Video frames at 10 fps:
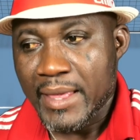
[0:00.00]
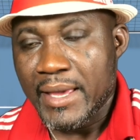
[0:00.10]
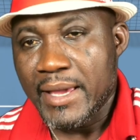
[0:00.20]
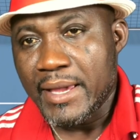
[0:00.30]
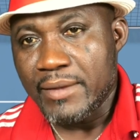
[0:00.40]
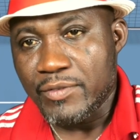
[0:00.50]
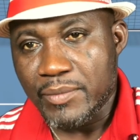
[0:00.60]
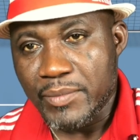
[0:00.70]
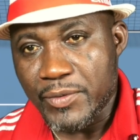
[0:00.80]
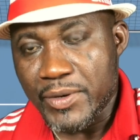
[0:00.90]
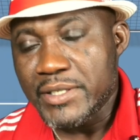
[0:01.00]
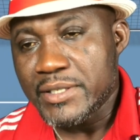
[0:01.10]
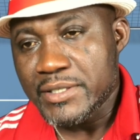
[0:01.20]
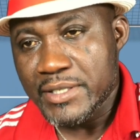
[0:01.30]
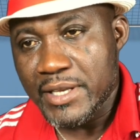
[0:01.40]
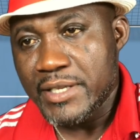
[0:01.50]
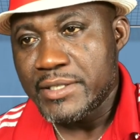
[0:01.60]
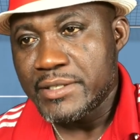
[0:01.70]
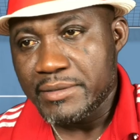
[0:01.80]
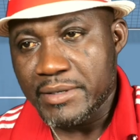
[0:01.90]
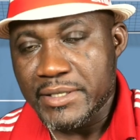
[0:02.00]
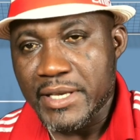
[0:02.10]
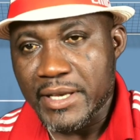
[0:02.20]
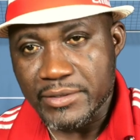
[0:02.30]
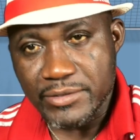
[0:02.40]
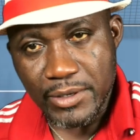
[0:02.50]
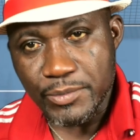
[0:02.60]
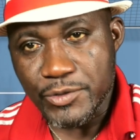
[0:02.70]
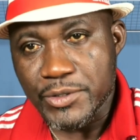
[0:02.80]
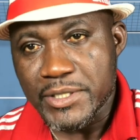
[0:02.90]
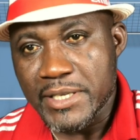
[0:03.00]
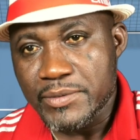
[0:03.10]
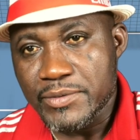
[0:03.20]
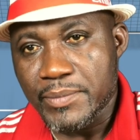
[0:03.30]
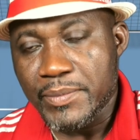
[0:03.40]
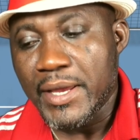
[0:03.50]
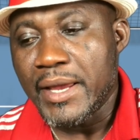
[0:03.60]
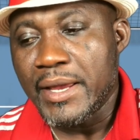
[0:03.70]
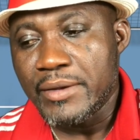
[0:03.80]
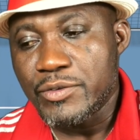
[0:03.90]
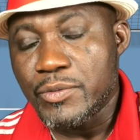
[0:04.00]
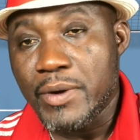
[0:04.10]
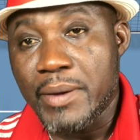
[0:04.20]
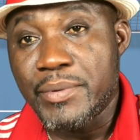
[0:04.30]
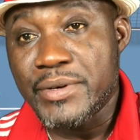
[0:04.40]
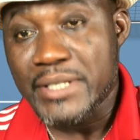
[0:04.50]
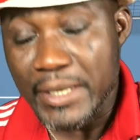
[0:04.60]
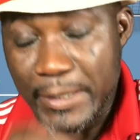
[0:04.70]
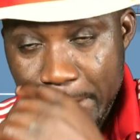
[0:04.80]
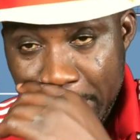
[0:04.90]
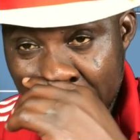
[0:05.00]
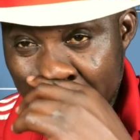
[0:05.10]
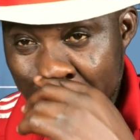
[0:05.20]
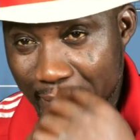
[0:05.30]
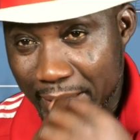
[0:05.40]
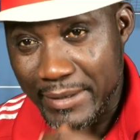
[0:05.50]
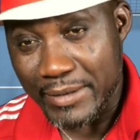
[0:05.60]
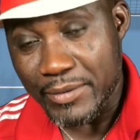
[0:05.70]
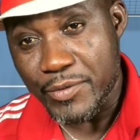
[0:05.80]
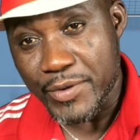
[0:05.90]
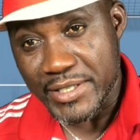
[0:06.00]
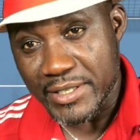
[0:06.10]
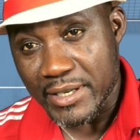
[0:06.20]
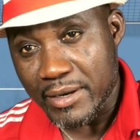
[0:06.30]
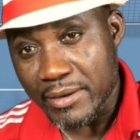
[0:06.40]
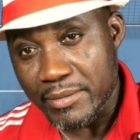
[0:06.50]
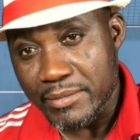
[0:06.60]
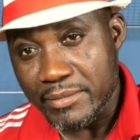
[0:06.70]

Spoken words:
And from the regional stage, they take top 2 teams from there to represent the regional,